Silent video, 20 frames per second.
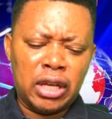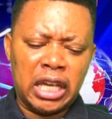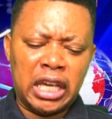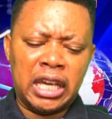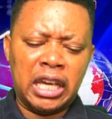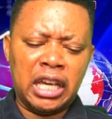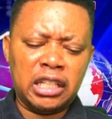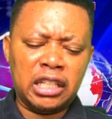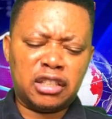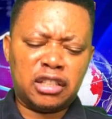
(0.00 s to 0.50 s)

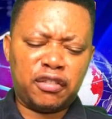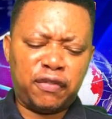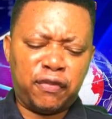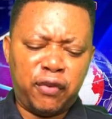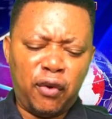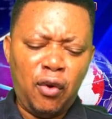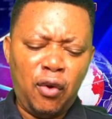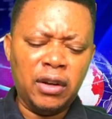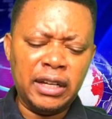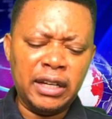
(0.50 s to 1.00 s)
his
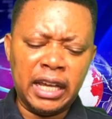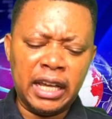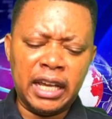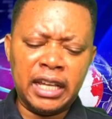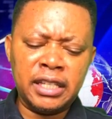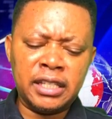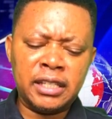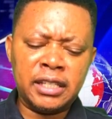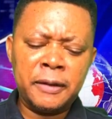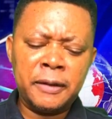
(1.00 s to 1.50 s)

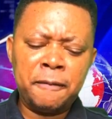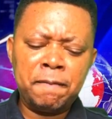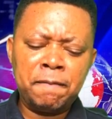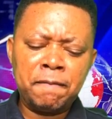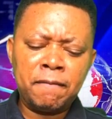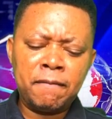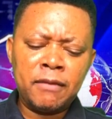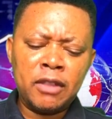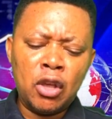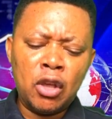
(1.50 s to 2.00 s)
fullness,
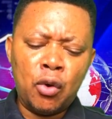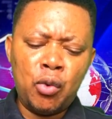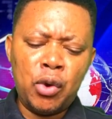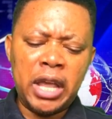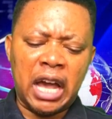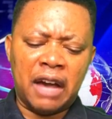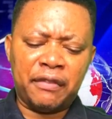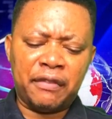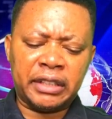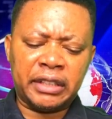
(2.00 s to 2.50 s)

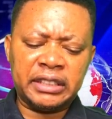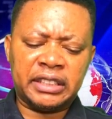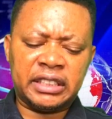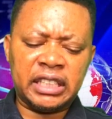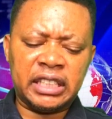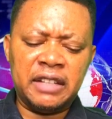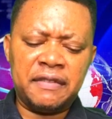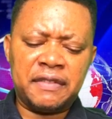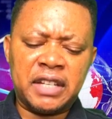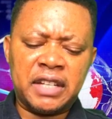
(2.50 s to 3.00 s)
we have
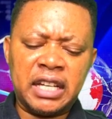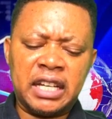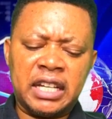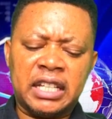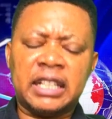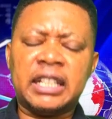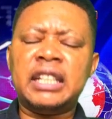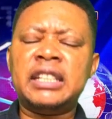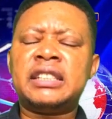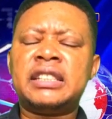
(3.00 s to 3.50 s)
received
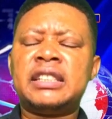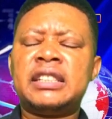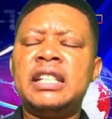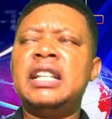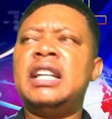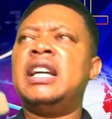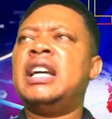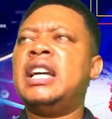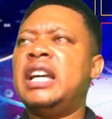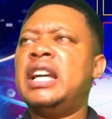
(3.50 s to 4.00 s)
grace
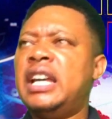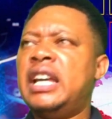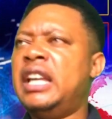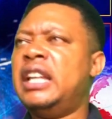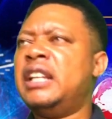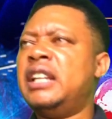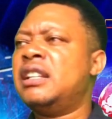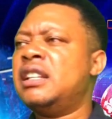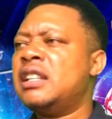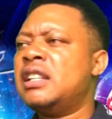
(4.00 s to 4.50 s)

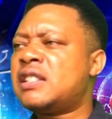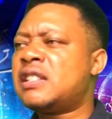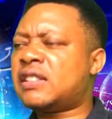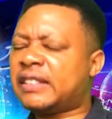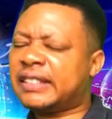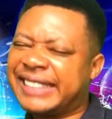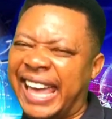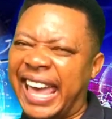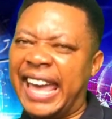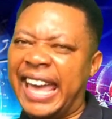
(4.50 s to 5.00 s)
in
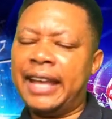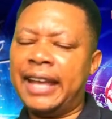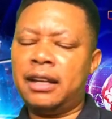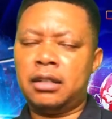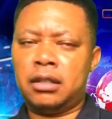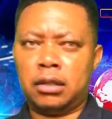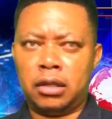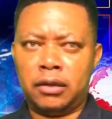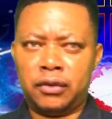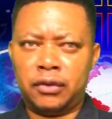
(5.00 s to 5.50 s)

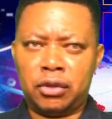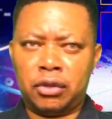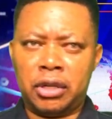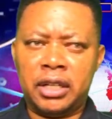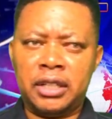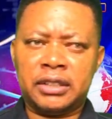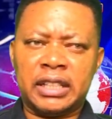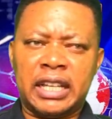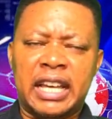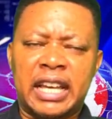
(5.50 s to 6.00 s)
stand of
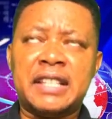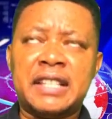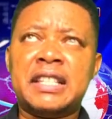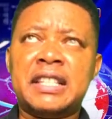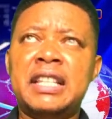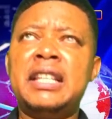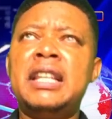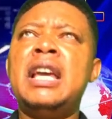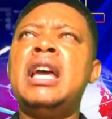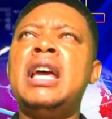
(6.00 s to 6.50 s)
grace, as
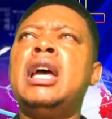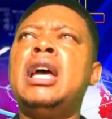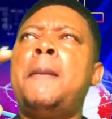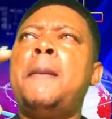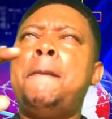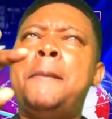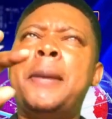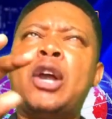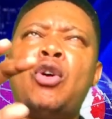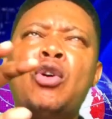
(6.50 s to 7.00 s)
in,
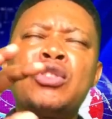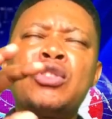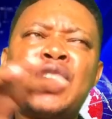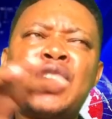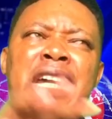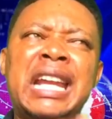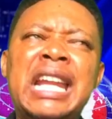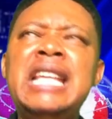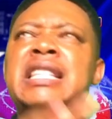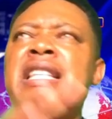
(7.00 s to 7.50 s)
because
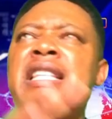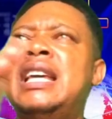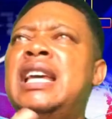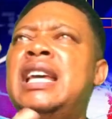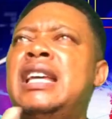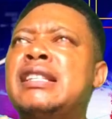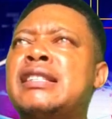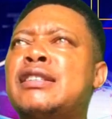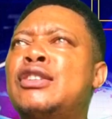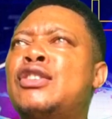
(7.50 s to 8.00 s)
grace
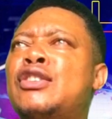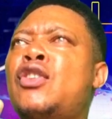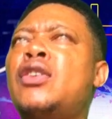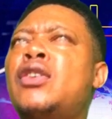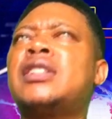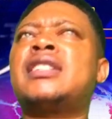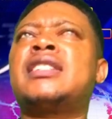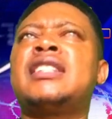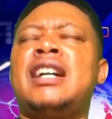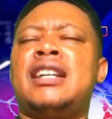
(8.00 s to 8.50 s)
is
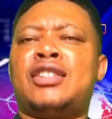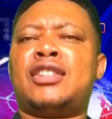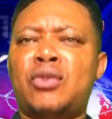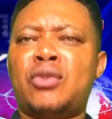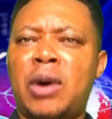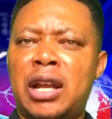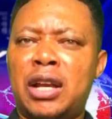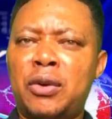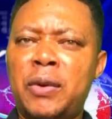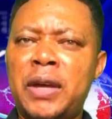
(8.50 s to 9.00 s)
not just
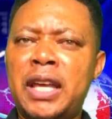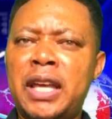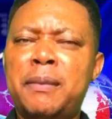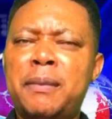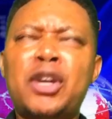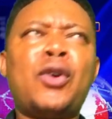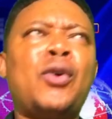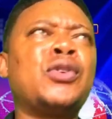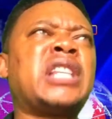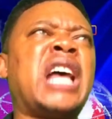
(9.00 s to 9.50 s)
one way,
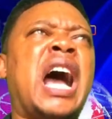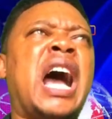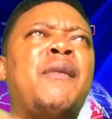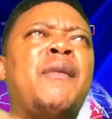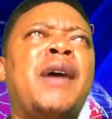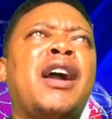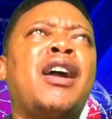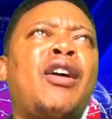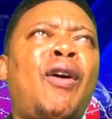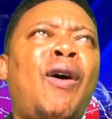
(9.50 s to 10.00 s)
because
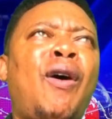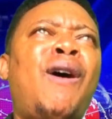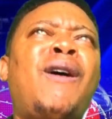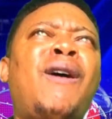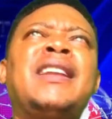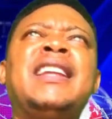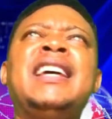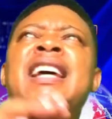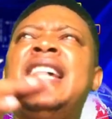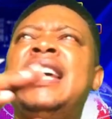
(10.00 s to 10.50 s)
our
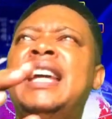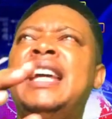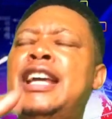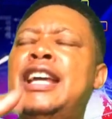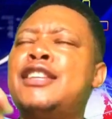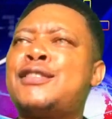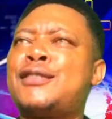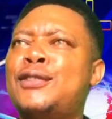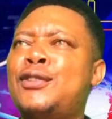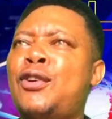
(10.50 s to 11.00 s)
God
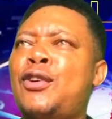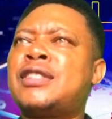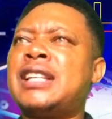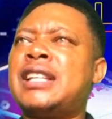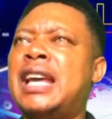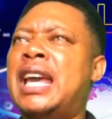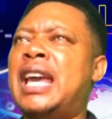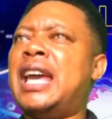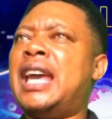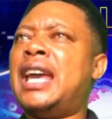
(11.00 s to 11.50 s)
is not
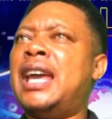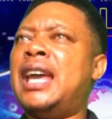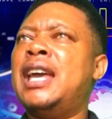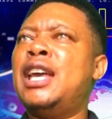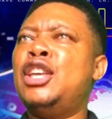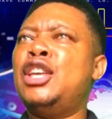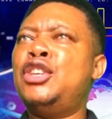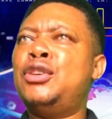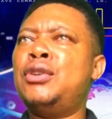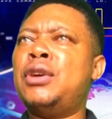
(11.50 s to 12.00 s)
a
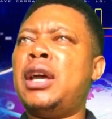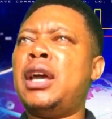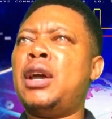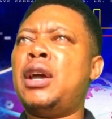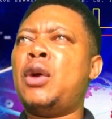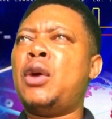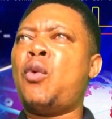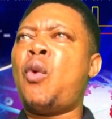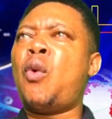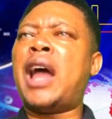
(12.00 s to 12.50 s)

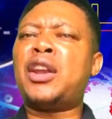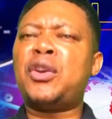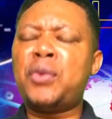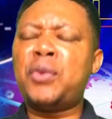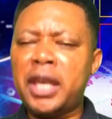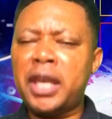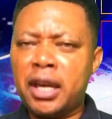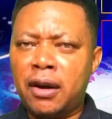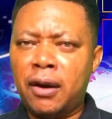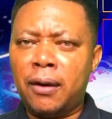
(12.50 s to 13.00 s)

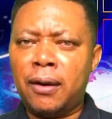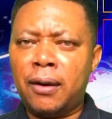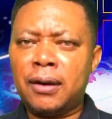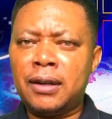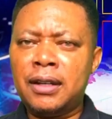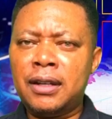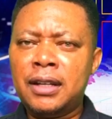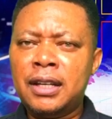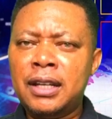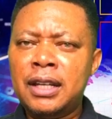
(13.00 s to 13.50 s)
one-way
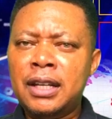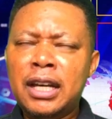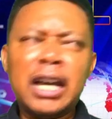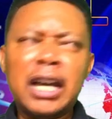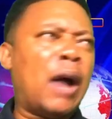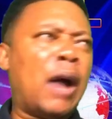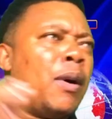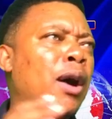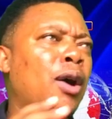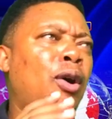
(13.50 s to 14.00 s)
God.
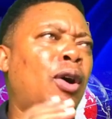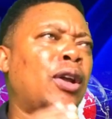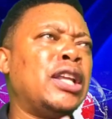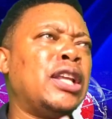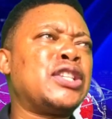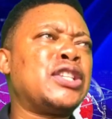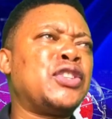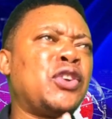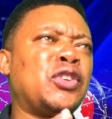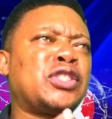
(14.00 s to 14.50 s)
Our God
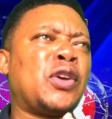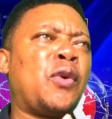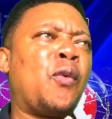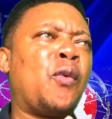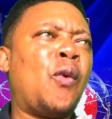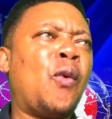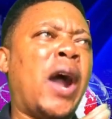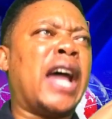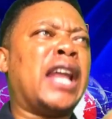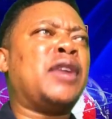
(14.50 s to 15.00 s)
is not a
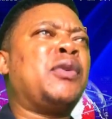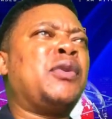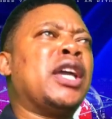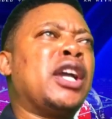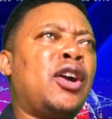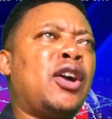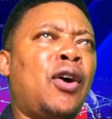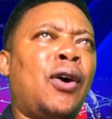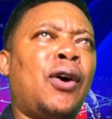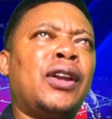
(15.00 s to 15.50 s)
one-way
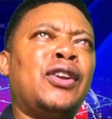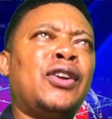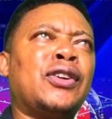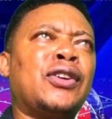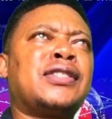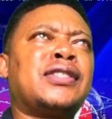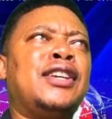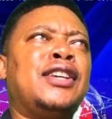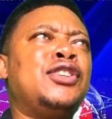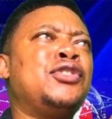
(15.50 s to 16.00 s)
God,
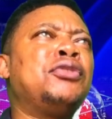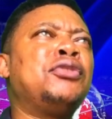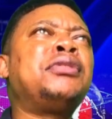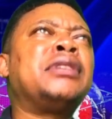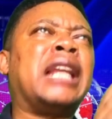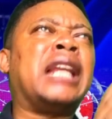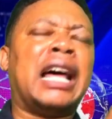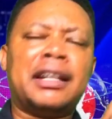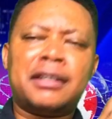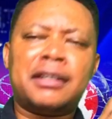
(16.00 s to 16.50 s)
not a
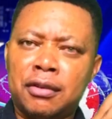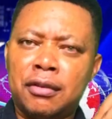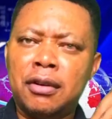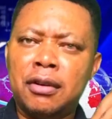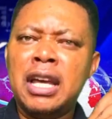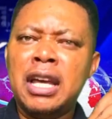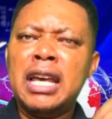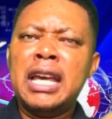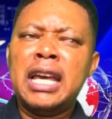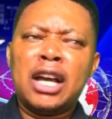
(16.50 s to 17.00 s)

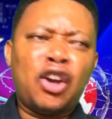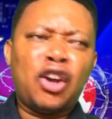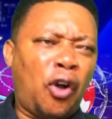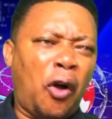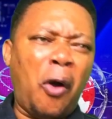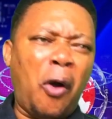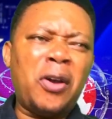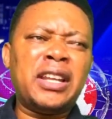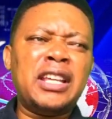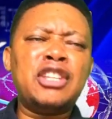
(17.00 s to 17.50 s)
unilateral.
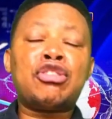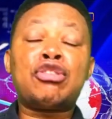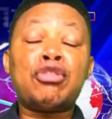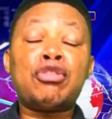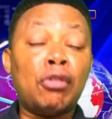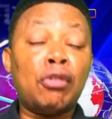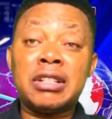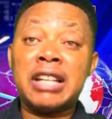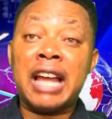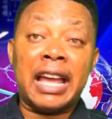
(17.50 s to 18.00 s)
God is
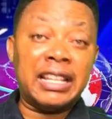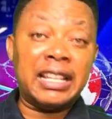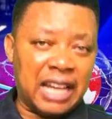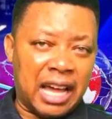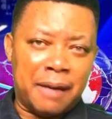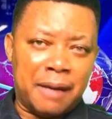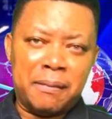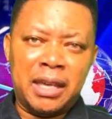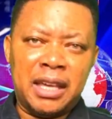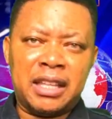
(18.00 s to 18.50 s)
so
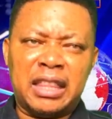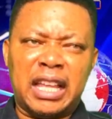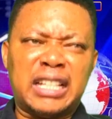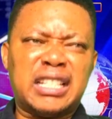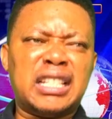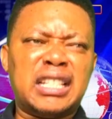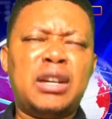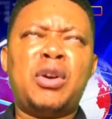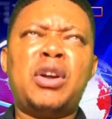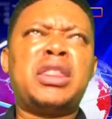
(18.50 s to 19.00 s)
dynamic
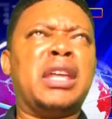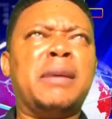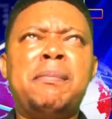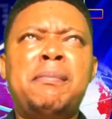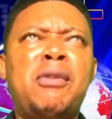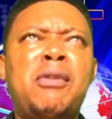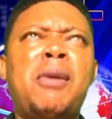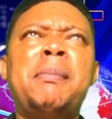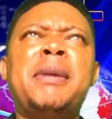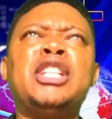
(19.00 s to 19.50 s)
that the
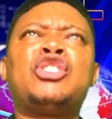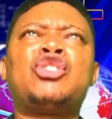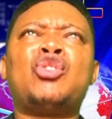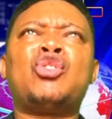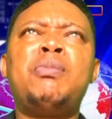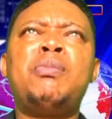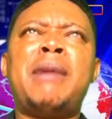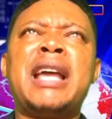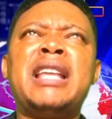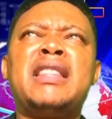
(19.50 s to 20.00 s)
moment
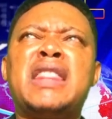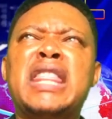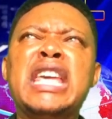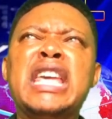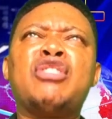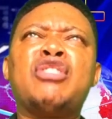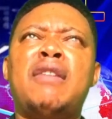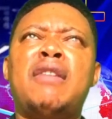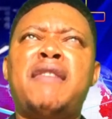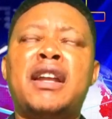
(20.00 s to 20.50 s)
you might
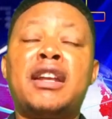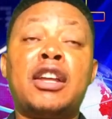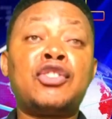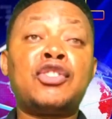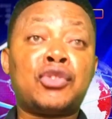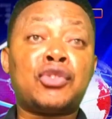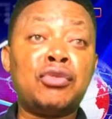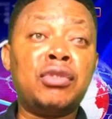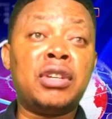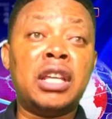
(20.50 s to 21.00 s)
think you have
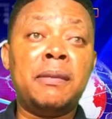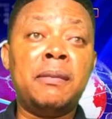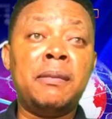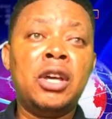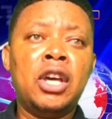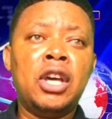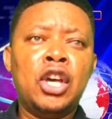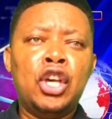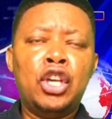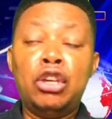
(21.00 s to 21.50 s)
understood him,
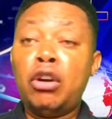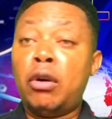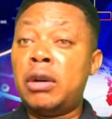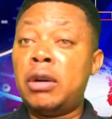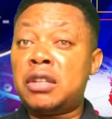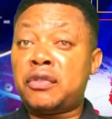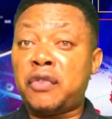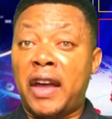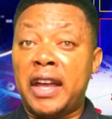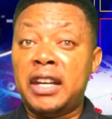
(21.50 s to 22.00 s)
you
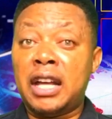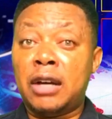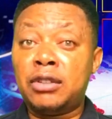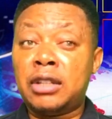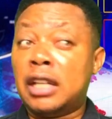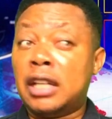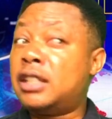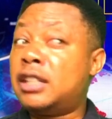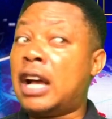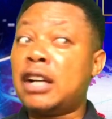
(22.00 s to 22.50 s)
always find
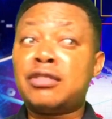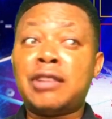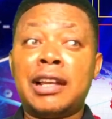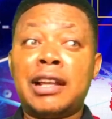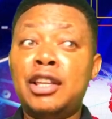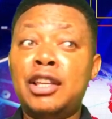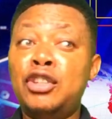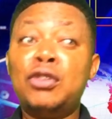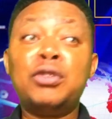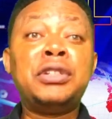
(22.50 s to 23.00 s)
out that
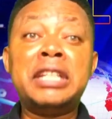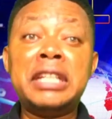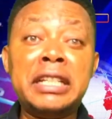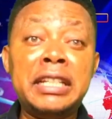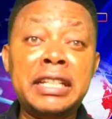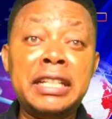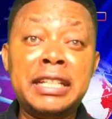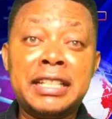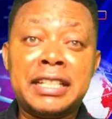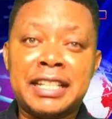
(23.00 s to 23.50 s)
actually you
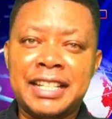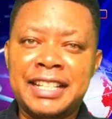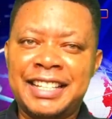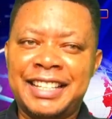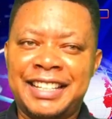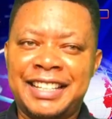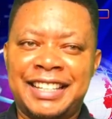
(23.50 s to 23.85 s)
didn't.